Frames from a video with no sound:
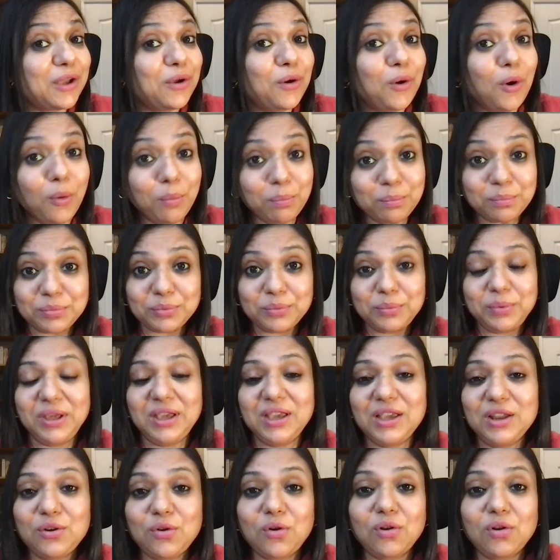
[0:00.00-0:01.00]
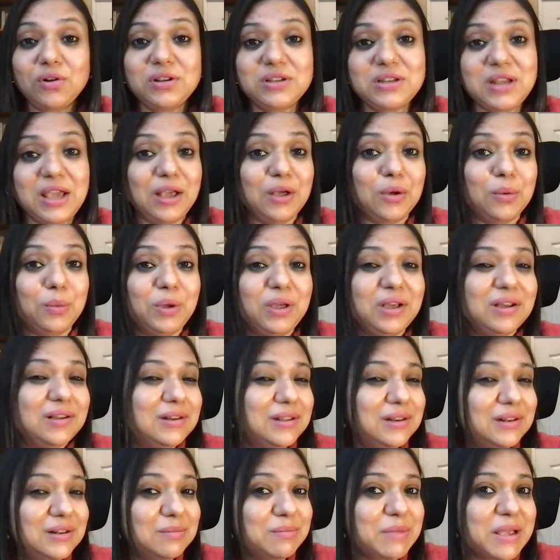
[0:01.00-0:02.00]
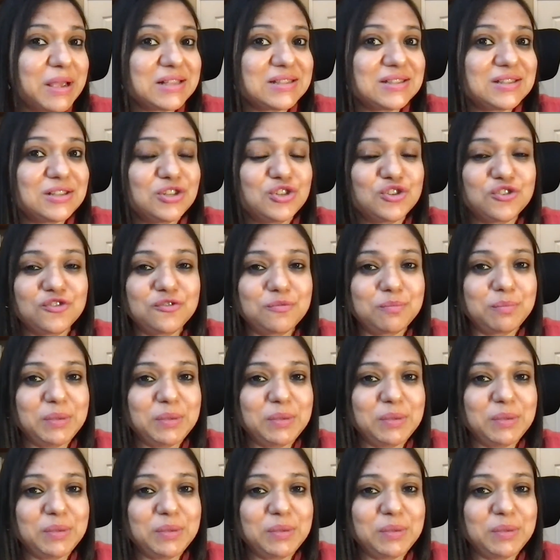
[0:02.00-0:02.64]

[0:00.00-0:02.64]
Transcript: hope, we can all take away a little message of